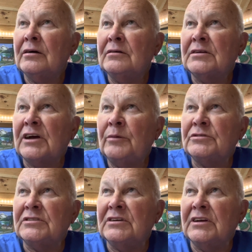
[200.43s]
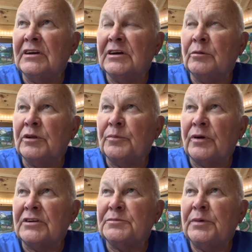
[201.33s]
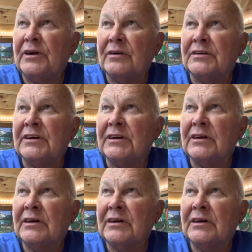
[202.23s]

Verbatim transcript: When it comes to dealing with prosperity